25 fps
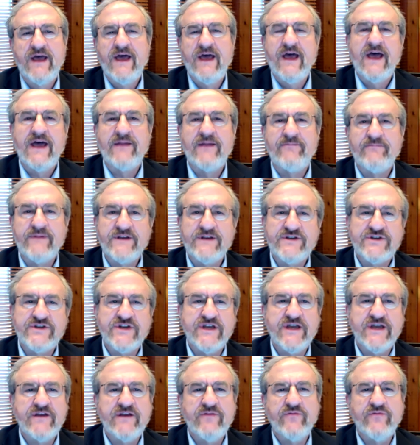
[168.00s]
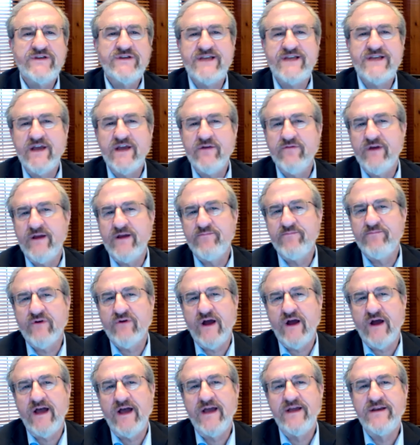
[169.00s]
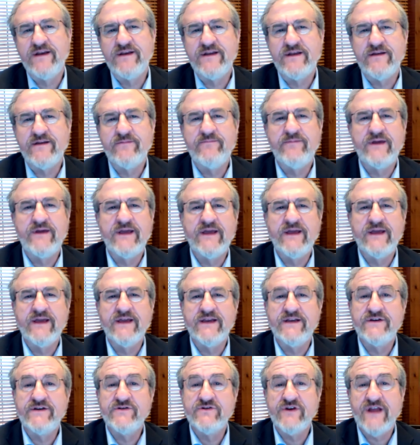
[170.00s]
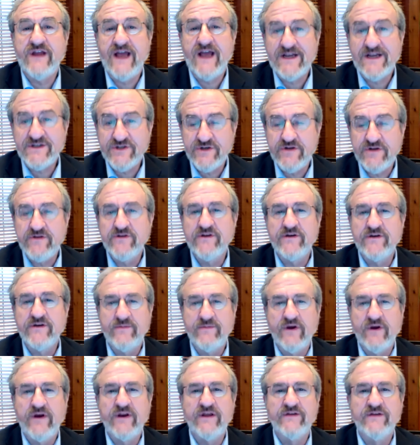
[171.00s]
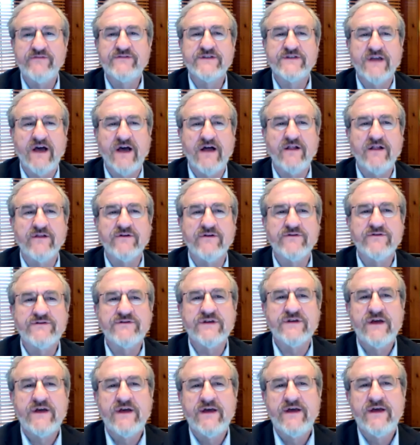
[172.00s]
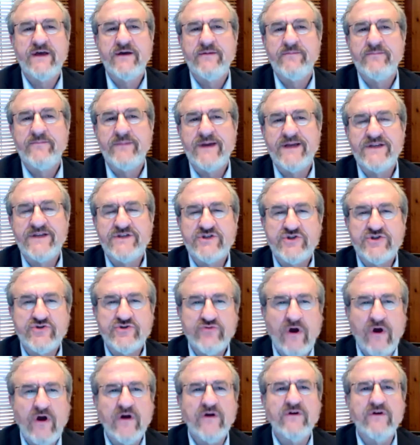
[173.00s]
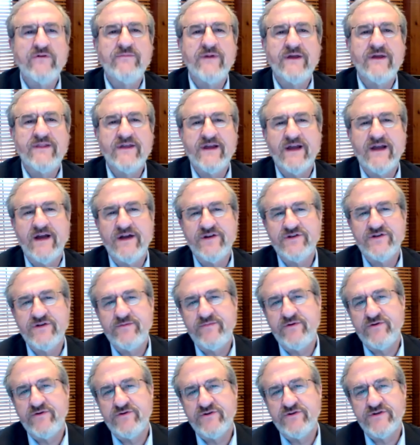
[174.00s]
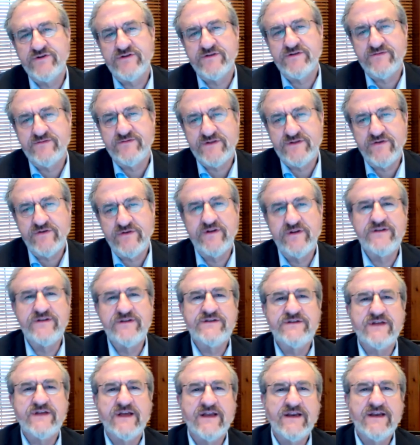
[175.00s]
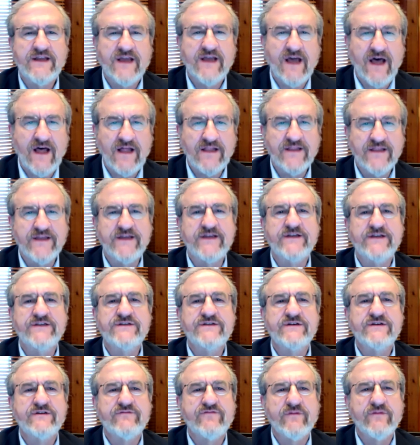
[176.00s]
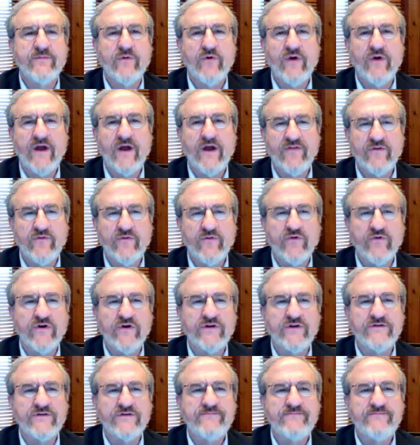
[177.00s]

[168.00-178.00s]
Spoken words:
At Michigan, we take great pride in being an international community of scholars made stronger by the contributions of students and colleagues from around the world.